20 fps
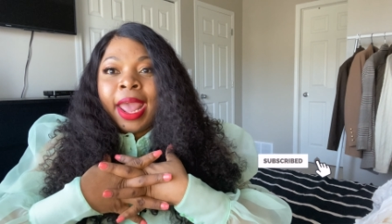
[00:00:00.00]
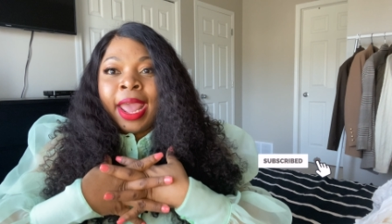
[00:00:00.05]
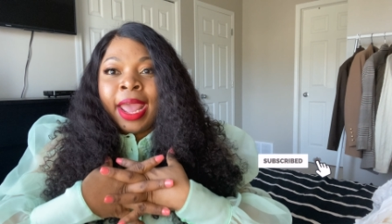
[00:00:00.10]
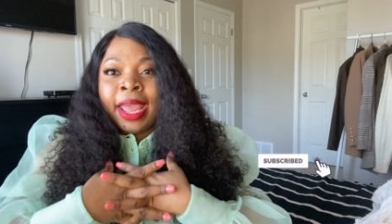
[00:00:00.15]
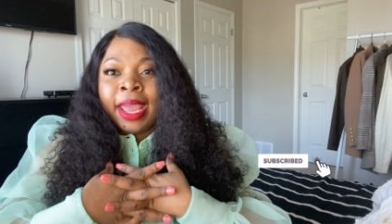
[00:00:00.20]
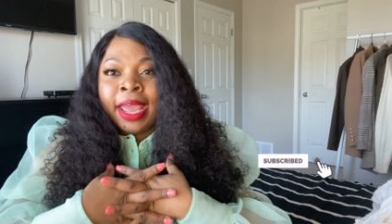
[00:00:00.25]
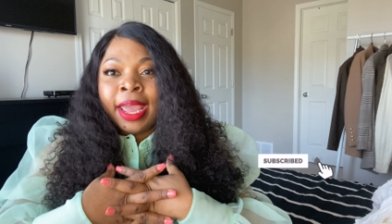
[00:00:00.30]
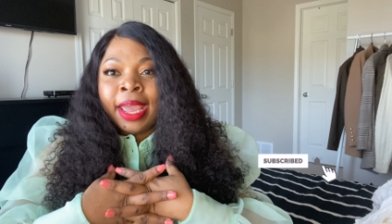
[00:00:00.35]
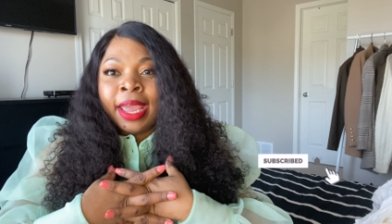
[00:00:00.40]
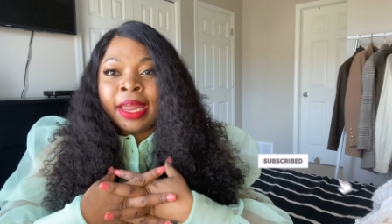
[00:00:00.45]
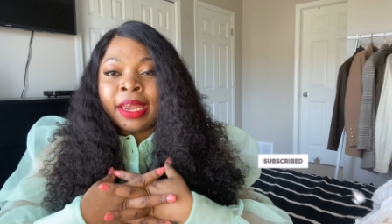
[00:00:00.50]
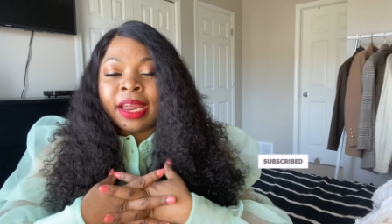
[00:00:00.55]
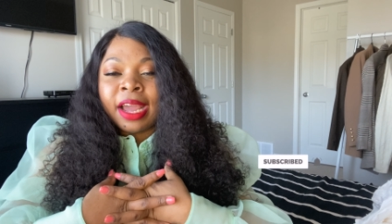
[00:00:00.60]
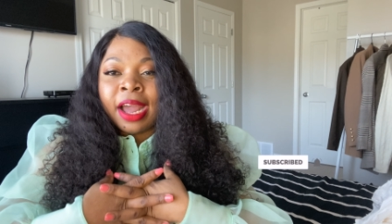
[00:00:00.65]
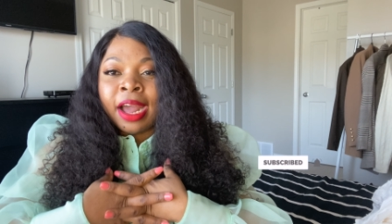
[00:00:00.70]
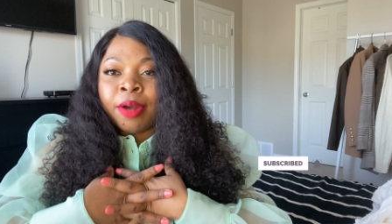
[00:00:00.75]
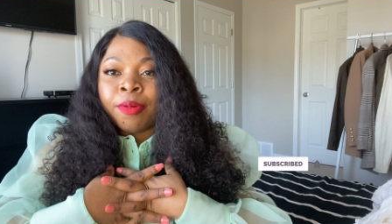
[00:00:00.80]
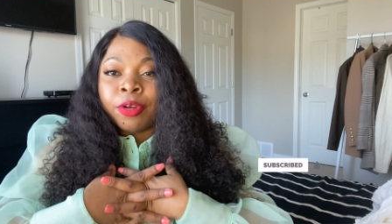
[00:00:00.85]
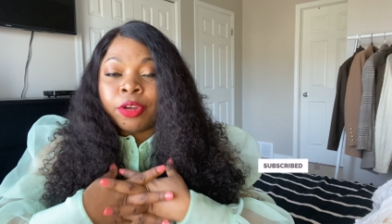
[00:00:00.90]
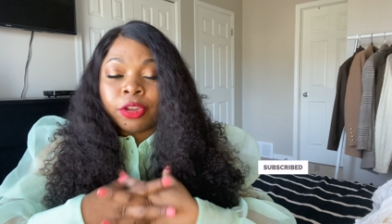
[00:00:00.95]
and
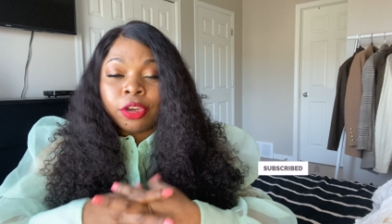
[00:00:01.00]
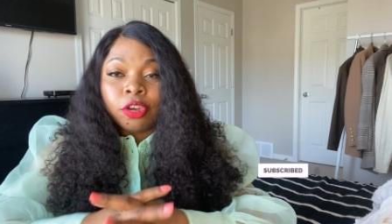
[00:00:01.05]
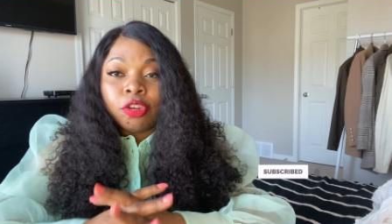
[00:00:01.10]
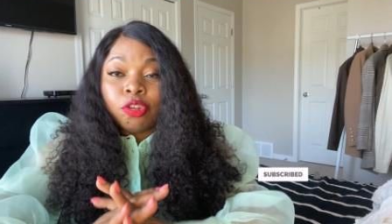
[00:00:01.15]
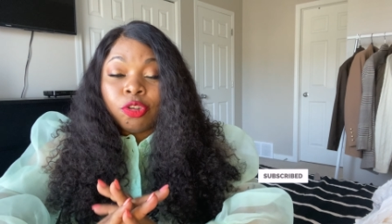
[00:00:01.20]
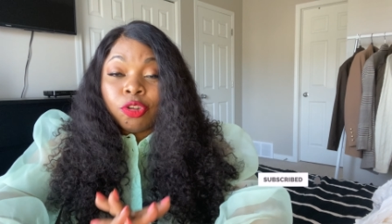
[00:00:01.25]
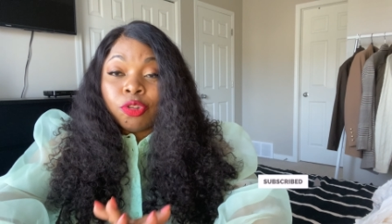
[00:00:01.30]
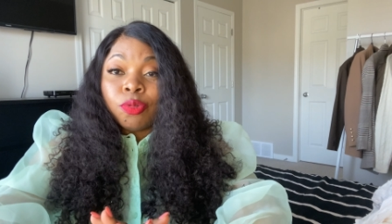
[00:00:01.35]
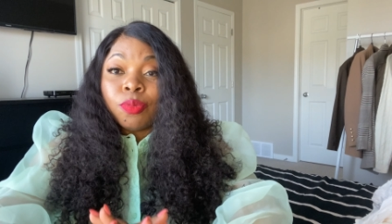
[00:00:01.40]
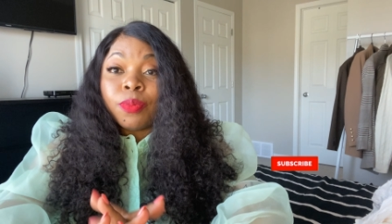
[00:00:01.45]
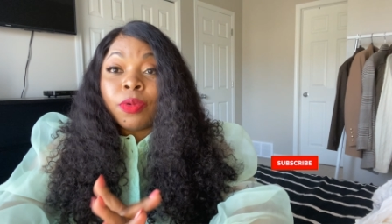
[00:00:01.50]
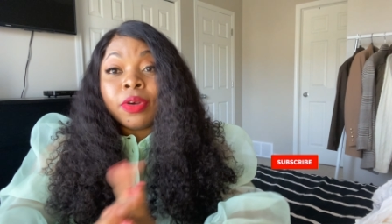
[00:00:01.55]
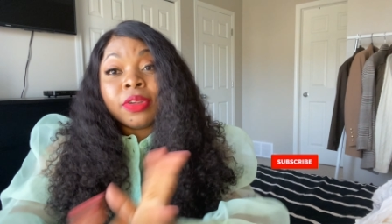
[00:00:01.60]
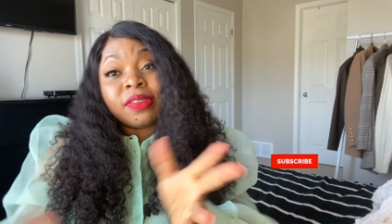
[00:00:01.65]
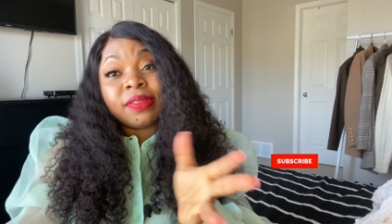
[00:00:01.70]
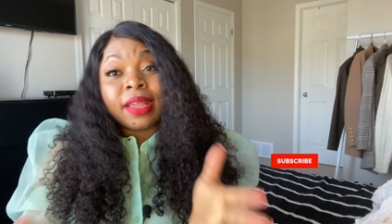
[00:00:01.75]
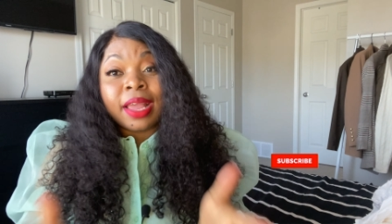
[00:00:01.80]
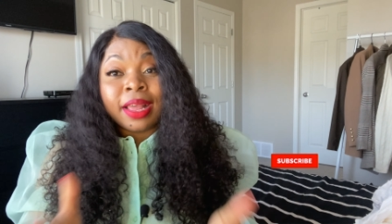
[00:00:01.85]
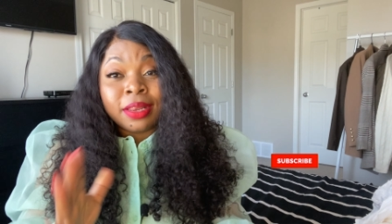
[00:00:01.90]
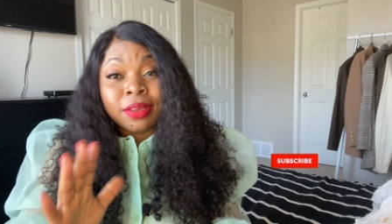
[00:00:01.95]
uh, we're going to do more
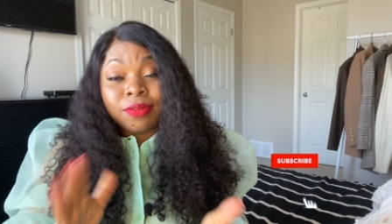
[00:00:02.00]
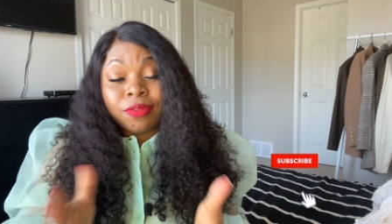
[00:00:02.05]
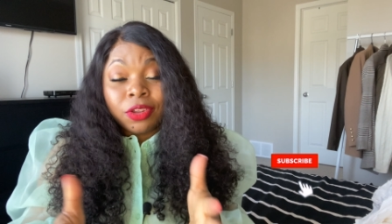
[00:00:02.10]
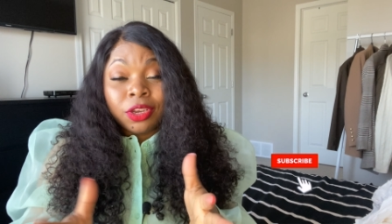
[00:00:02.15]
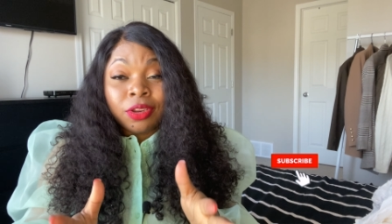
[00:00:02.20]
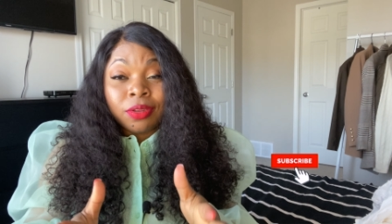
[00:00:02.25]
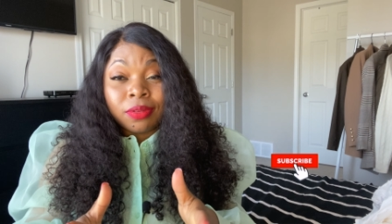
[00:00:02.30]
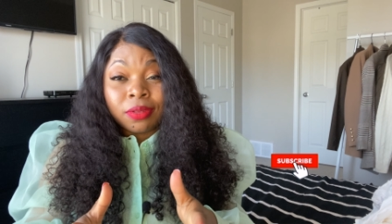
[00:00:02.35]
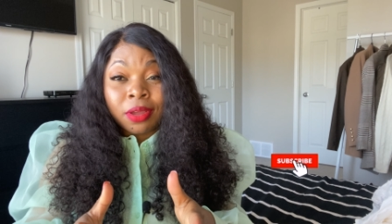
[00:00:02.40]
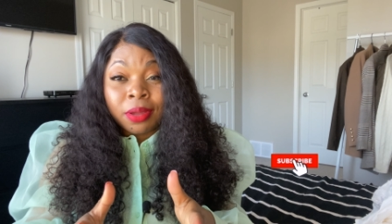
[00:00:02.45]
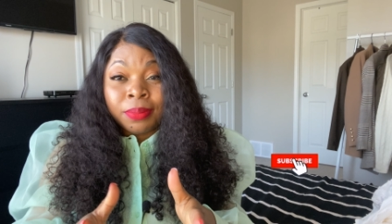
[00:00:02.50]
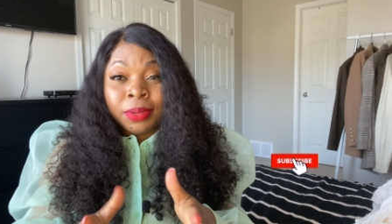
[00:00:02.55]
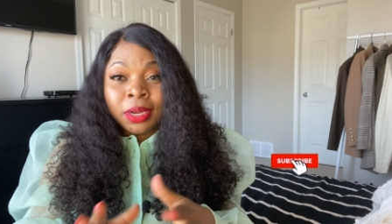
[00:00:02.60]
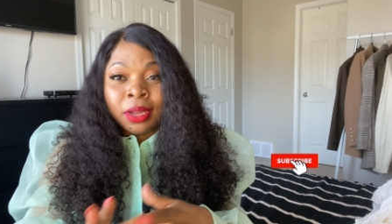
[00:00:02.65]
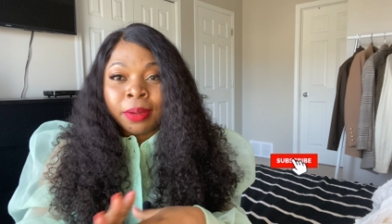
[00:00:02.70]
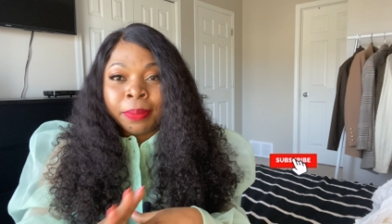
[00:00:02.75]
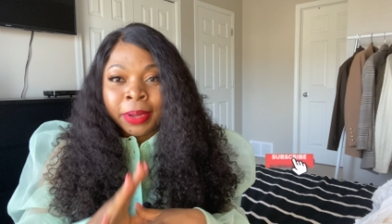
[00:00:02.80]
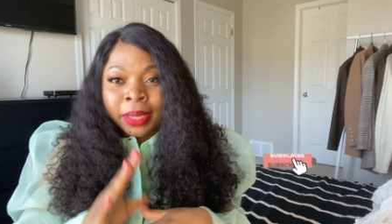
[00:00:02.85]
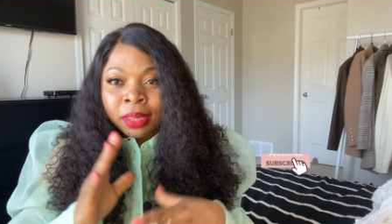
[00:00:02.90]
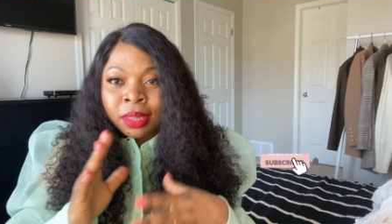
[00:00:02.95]
styling videos coming
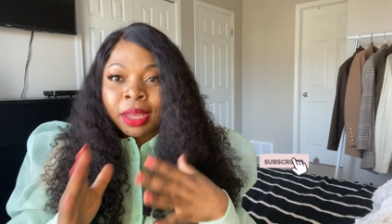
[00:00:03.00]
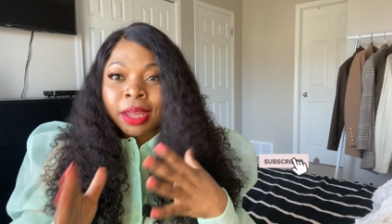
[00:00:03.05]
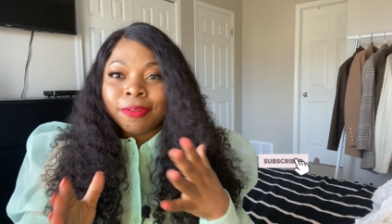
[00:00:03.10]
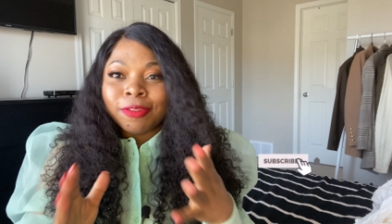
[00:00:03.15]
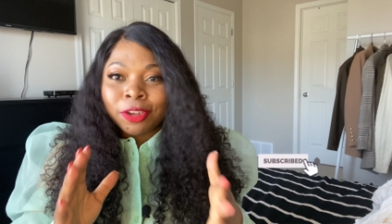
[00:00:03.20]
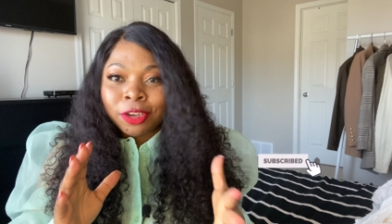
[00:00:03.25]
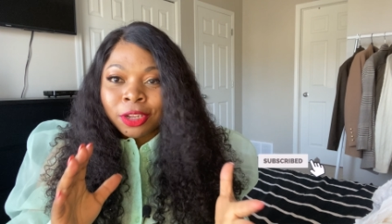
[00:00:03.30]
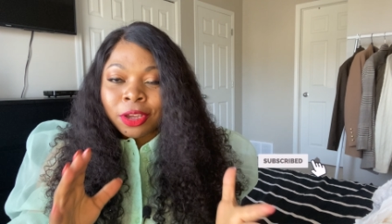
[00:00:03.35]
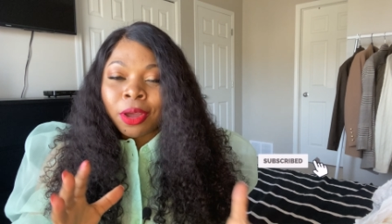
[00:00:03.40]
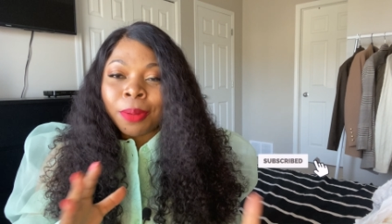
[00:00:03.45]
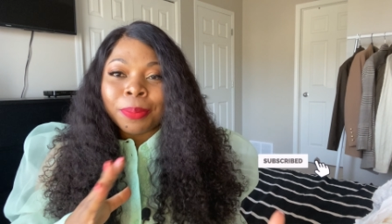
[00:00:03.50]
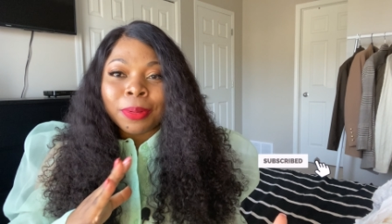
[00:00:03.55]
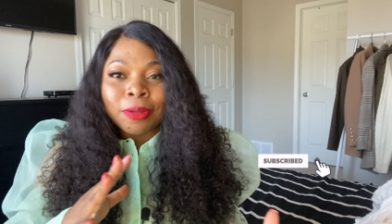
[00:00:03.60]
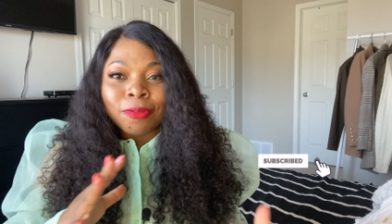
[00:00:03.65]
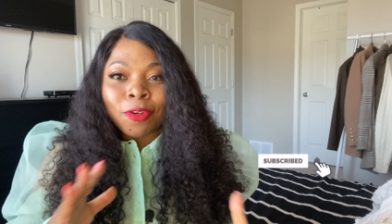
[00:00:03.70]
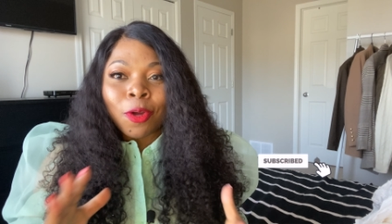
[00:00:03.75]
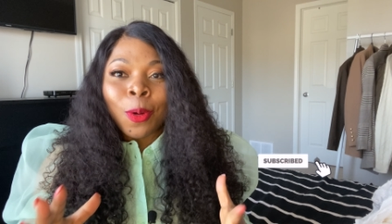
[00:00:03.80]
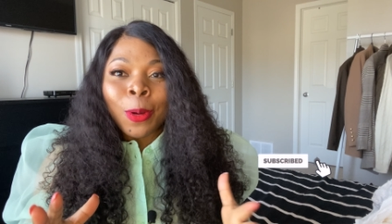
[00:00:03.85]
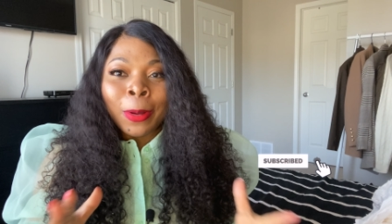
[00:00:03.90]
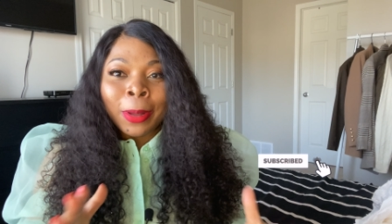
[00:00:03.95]
up. I think I've done a couple
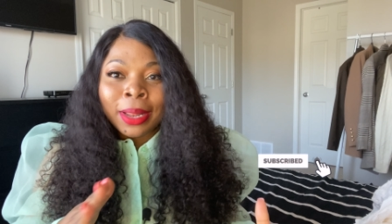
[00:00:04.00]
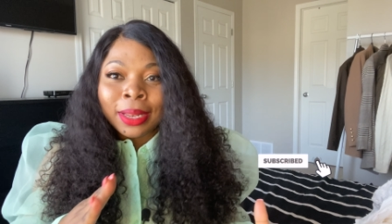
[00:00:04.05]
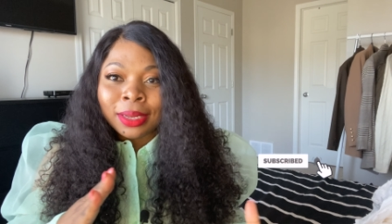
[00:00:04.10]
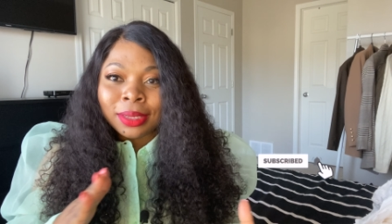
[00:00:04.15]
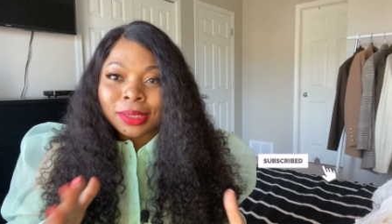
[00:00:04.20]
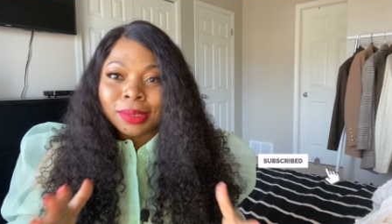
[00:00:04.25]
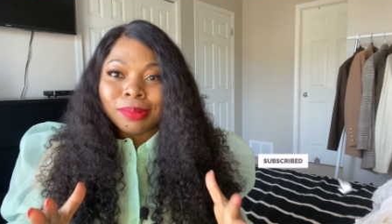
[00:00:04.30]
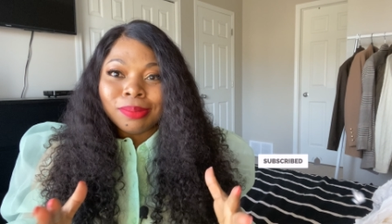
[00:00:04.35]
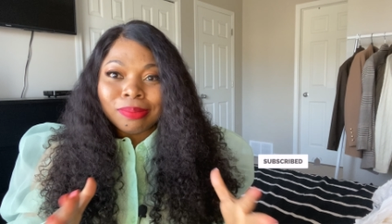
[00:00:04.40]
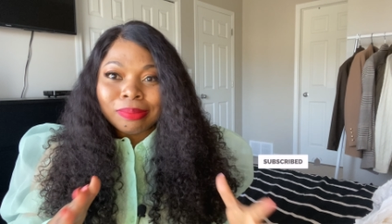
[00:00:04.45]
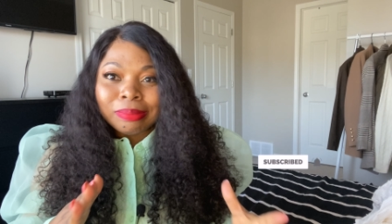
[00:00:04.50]
of hauls.